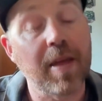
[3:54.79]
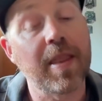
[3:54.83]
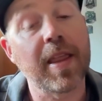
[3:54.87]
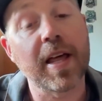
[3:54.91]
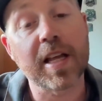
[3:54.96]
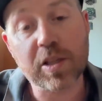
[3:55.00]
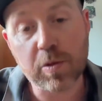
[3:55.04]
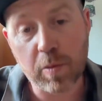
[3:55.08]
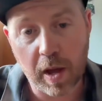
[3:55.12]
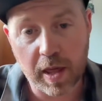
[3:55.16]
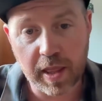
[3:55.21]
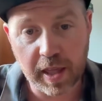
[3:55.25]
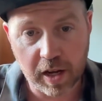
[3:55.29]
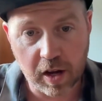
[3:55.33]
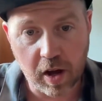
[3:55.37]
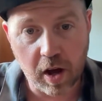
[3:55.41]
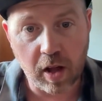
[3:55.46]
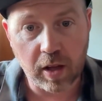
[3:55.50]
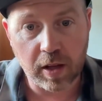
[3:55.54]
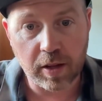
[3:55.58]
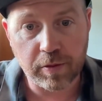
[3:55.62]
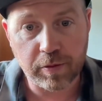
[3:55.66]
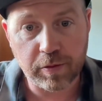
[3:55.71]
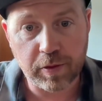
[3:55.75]
And that's why they
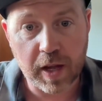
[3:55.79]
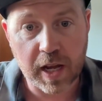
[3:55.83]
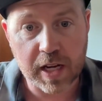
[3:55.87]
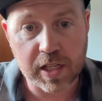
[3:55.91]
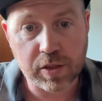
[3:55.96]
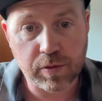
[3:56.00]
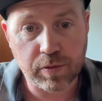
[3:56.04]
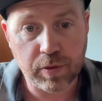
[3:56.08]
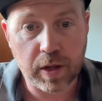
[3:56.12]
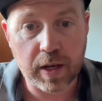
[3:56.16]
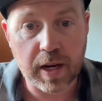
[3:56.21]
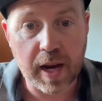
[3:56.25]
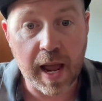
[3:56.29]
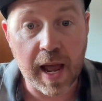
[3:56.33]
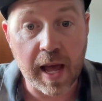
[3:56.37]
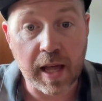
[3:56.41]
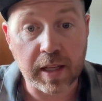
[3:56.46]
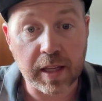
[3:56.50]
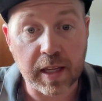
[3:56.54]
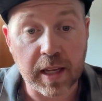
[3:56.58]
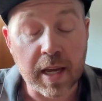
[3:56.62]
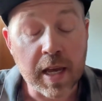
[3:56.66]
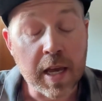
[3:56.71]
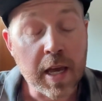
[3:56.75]
call it Flash Flood
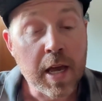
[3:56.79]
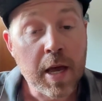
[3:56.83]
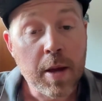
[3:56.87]
Alley.